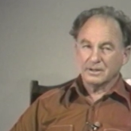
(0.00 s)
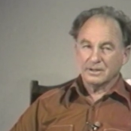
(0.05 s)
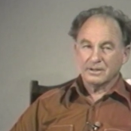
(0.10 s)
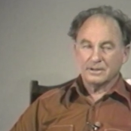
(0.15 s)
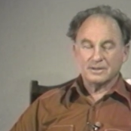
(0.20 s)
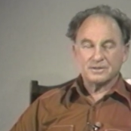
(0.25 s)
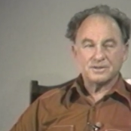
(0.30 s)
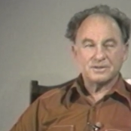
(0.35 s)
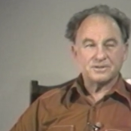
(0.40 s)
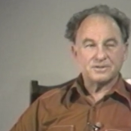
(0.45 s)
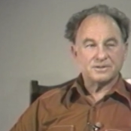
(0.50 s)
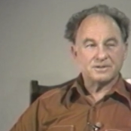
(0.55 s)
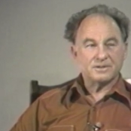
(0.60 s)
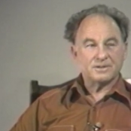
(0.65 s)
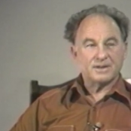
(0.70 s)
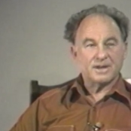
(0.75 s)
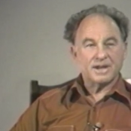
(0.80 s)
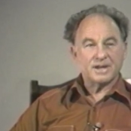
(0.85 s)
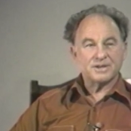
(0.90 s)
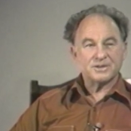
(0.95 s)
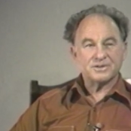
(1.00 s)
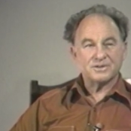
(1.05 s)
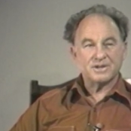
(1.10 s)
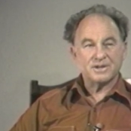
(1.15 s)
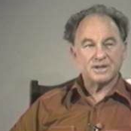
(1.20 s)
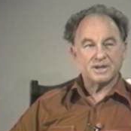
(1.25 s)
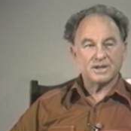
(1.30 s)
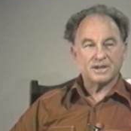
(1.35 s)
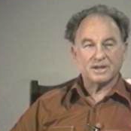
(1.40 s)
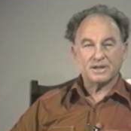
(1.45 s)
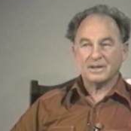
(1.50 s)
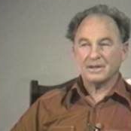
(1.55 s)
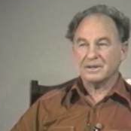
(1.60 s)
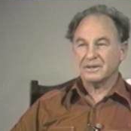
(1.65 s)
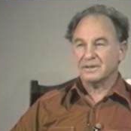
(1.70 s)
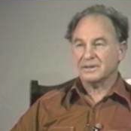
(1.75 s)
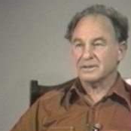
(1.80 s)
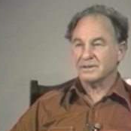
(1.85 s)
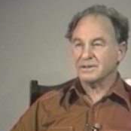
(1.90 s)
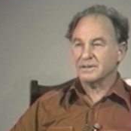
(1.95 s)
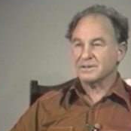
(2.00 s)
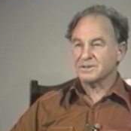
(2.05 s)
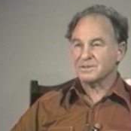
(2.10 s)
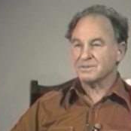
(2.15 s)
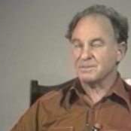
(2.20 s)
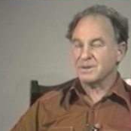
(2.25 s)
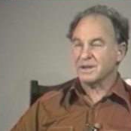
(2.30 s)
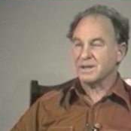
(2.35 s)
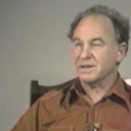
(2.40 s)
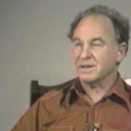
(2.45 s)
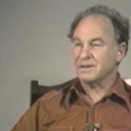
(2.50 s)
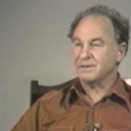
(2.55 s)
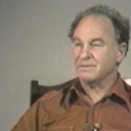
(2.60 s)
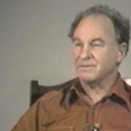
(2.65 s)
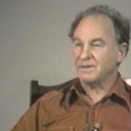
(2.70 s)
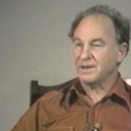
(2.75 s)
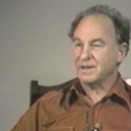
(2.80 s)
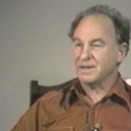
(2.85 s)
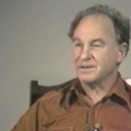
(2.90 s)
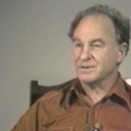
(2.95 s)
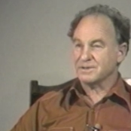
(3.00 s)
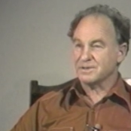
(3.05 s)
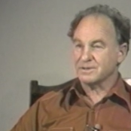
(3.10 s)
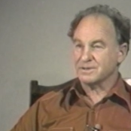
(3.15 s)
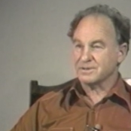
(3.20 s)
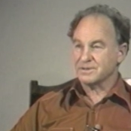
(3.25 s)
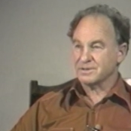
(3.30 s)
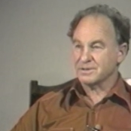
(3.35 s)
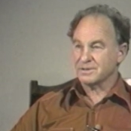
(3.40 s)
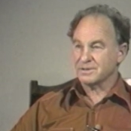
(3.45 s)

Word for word: This is your last day as my advisors.